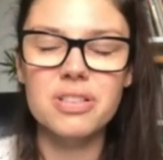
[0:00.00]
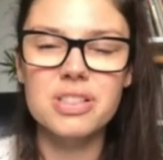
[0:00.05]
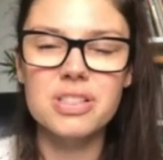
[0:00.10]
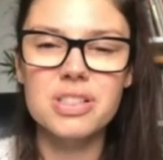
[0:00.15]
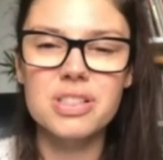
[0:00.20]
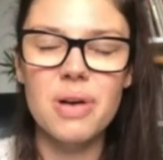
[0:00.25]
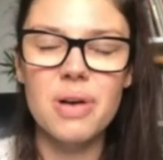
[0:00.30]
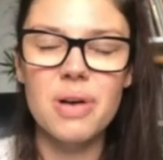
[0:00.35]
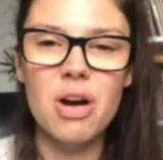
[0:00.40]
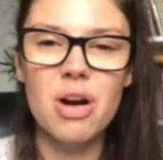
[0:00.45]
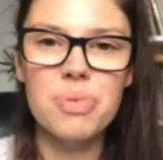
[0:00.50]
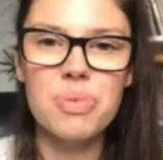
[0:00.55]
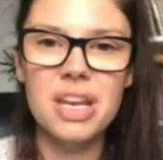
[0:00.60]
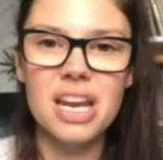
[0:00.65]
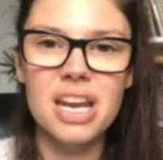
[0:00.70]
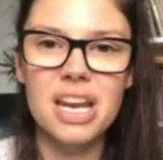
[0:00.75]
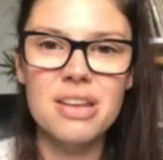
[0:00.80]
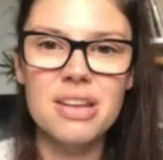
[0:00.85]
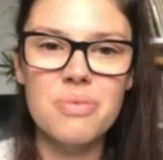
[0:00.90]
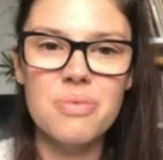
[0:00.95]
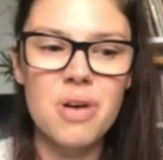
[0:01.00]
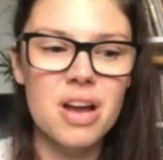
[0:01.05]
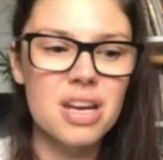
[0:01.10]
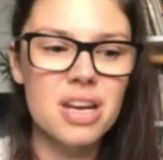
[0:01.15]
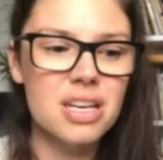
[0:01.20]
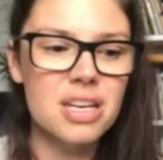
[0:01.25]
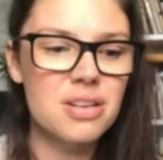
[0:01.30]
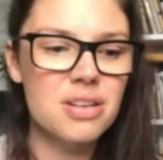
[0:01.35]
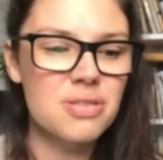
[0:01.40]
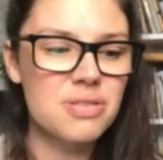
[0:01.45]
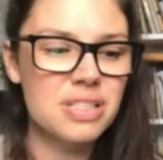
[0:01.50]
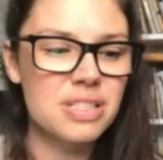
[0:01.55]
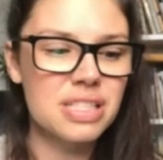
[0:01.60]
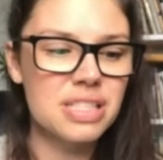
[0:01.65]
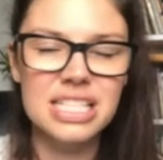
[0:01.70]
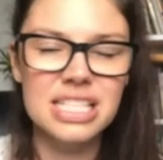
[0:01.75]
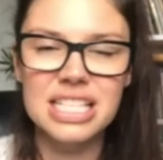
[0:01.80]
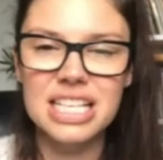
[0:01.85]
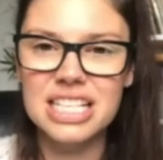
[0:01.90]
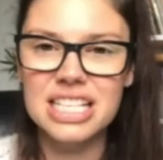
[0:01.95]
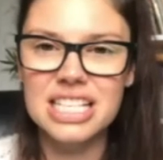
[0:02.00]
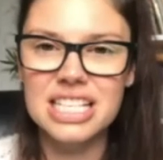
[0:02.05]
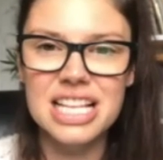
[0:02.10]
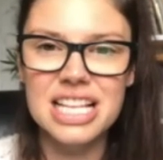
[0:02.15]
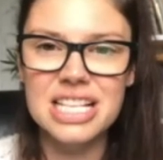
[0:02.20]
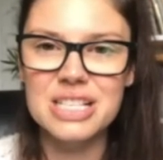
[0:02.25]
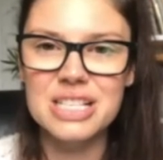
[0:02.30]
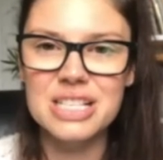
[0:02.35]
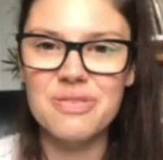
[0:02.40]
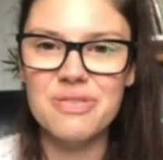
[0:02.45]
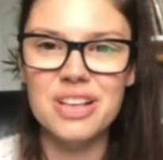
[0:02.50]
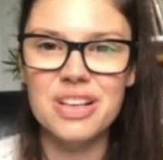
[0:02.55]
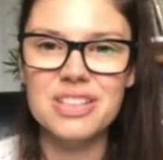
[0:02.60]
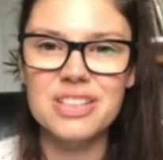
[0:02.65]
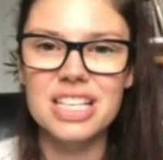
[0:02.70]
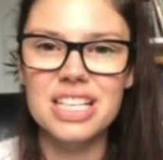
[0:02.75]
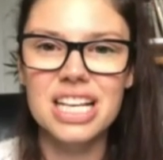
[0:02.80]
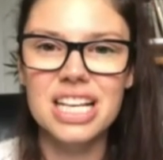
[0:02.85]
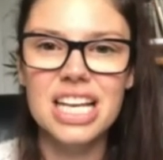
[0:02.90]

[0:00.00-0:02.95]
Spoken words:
So I hope that anyone who is listening to this feels